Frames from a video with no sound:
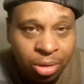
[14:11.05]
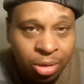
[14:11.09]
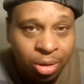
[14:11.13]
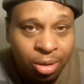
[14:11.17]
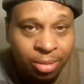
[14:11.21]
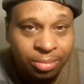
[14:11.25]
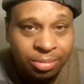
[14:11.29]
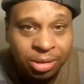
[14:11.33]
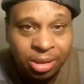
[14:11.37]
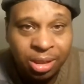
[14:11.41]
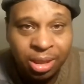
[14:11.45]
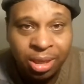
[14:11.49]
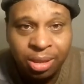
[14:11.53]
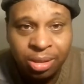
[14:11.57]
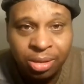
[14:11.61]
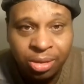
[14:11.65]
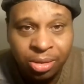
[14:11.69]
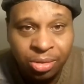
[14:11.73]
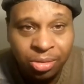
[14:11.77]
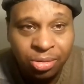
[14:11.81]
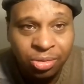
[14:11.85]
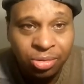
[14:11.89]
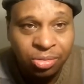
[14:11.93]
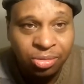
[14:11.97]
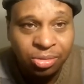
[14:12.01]
you know what I'm saying,
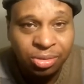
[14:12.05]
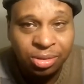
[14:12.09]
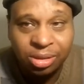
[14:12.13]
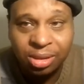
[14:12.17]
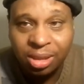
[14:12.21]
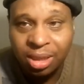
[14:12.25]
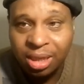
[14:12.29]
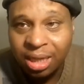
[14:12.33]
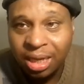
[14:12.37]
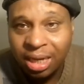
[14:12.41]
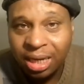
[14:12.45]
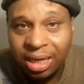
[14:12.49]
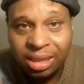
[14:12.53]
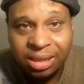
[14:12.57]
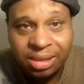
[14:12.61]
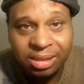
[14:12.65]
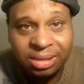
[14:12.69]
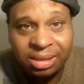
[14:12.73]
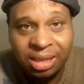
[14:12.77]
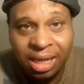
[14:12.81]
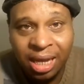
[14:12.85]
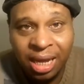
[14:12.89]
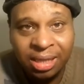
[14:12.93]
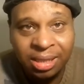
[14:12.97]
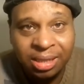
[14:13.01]
who's
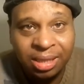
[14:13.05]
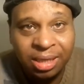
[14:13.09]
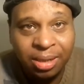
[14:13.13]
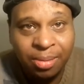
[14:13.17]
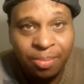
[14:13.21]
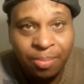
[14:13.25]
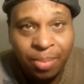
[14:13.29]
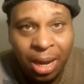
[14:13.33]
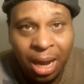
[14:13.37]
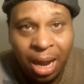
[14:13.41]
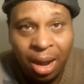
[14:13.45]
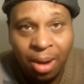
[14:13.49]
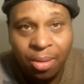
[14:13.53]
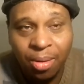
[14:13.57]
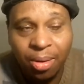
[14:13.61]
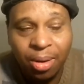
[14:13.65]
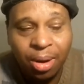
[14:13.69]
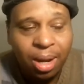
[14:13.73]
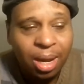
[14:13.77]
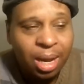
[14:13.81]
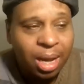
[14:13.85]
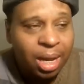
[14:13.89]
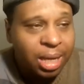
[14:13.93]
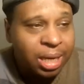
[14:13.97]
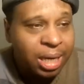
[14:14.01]
standing in power.